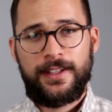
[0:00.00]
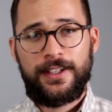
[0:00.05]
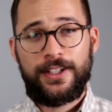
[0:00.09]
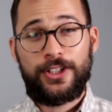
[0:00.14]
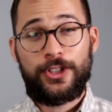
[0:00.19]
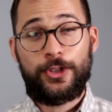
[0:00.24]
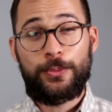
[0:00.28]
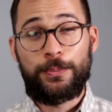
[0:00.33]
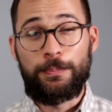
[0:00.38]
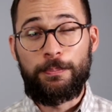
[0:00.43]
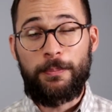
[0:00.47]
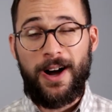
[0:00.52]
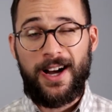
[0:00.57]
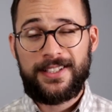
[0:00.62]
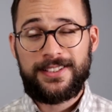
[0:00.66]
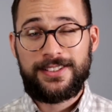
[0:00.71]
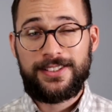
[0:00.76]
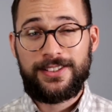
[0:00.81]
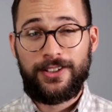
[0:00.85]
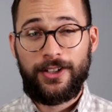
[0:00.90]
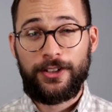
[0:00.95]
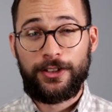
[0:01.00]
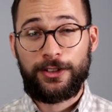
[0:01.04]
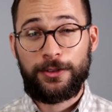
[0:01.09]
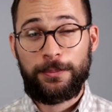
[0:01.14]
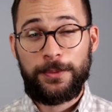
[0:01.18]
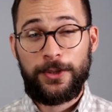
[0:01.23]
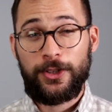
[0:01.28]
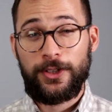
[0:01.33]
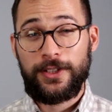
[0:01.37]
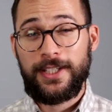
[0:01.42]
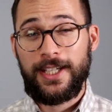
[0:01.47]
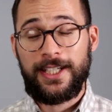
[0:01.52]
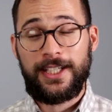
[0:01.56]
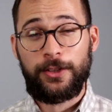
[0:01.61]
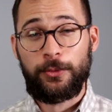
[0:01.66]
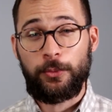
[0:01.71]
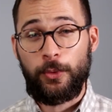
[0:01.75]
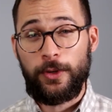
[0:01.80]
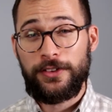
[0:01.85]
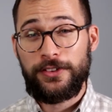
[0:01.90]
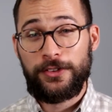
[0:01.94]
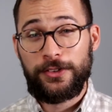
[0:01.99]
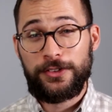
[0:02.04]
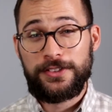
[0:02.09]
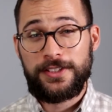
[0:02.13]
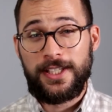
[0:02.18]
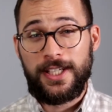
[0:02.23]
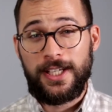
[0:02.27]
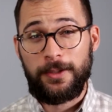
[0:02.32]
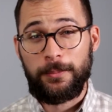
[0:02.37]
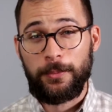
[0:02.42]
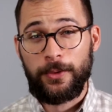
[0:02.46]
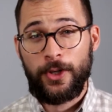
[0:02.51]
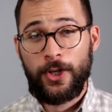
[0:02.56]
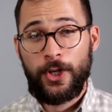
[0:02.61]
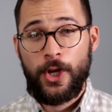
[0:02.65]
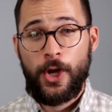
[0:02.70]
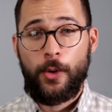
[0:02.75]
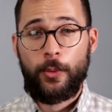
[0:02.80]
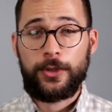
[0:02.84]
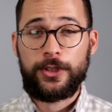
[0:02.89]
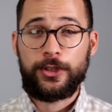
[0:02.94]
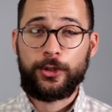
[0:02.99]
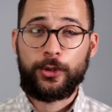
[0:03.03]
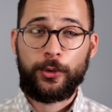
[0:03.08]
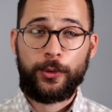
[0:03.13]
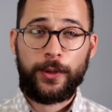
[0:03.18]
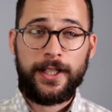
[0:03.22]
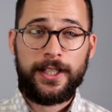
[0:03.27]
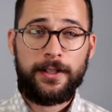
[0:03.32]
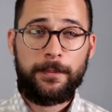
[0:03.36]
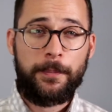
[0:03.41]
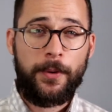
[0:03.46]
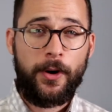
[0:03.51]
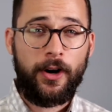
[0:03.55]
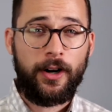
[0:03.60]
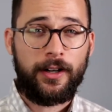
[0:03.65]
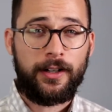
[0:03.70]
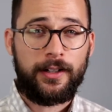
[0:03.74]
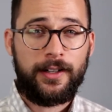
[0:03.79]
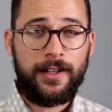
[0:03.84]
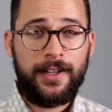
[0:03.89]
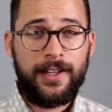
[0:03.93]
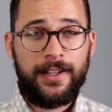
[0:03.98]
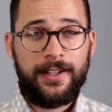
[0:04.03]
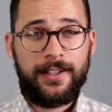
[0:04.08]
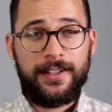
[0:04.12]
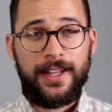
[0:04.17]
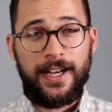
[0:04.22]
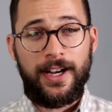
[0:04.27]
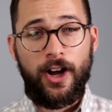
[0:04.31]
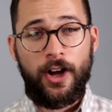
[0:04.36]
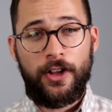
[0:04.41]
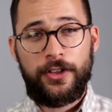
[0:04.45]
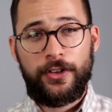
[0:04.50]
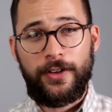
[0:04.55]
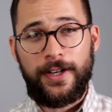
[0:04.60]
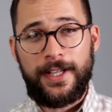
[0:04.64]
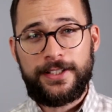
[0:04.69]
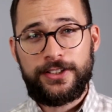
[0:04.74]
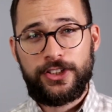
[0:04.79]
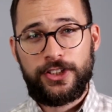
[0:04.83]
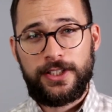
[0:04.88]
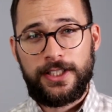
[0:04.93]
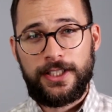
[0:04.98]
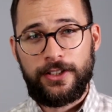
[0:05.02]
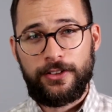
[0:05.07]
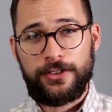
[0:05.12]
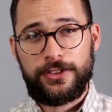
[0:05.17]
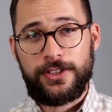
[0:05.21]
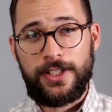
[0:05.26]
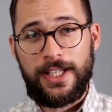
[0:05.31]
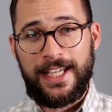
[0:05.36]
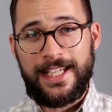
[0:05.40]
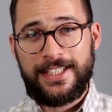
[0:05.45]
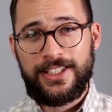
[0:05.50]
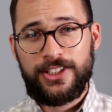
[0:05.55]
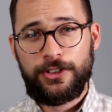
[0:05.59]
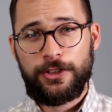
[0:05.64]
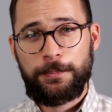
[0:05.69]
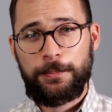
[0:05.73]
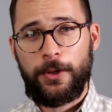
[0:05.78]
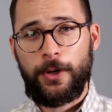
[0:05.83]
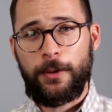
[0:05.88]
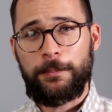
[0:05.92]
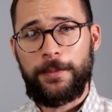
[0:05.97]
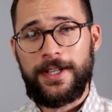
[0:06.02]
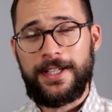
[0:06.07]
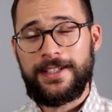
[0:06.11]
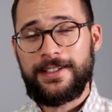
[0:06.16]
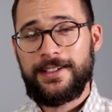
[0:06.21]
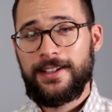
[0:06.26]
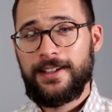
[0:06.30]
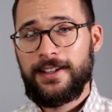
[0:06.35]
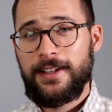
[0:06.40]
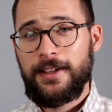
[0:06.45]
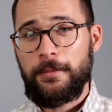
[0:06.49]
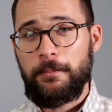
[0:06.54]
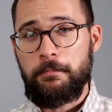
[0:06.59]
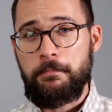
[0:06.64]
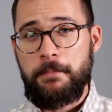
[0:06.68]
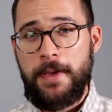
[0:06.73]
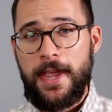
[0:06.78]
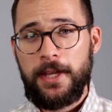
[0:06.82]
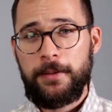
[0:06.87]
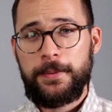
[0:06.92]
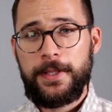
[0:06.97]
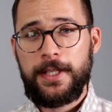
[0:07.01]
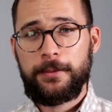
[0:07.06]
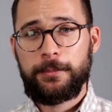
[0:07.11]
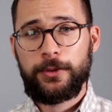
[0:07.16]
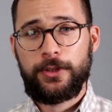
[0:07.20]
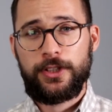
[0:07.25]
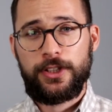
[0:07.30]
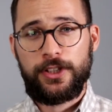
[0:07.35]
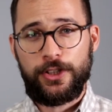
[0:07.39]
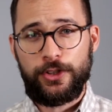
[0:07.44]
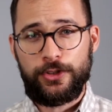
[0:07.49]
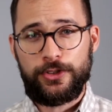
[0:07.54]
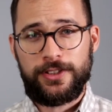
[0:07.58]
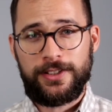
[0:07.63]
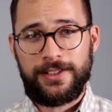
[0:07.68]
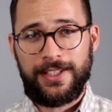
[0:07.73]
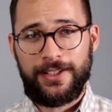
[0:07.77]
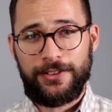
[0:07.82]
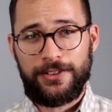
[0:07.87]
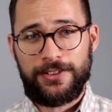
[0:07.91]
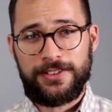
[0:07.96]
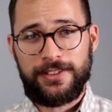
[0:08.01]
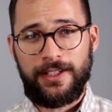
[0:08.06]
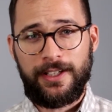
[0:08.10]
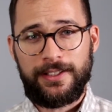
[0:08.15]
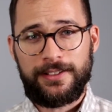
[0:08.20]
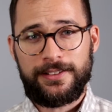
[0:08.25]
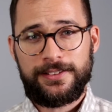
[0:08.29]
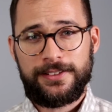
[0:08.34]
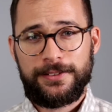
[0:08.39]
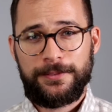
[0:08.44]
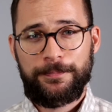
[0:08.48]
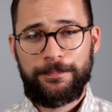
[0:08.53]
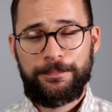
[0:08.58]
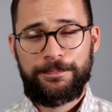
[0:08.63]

You must start communicating with your team when you create a part that other engineers in your department may be able to use in their designs.